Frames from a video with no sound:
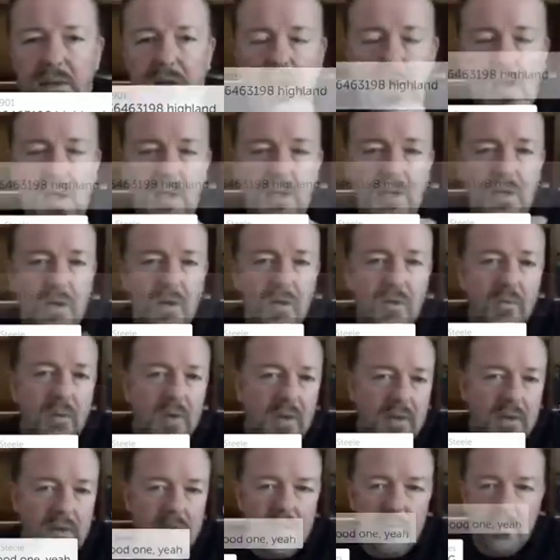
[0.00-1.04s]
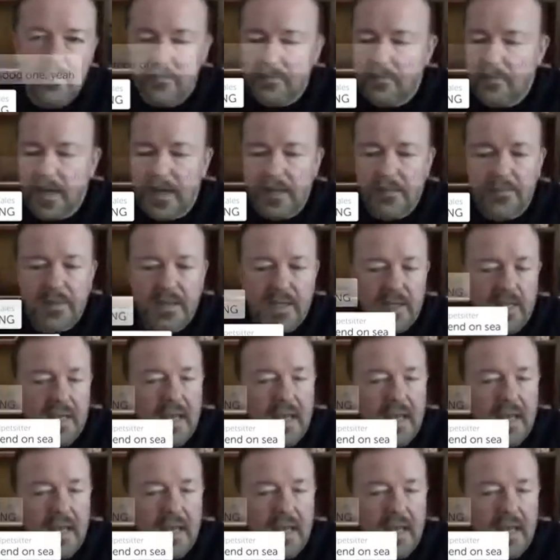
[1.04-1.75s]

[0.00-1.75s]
along with maybe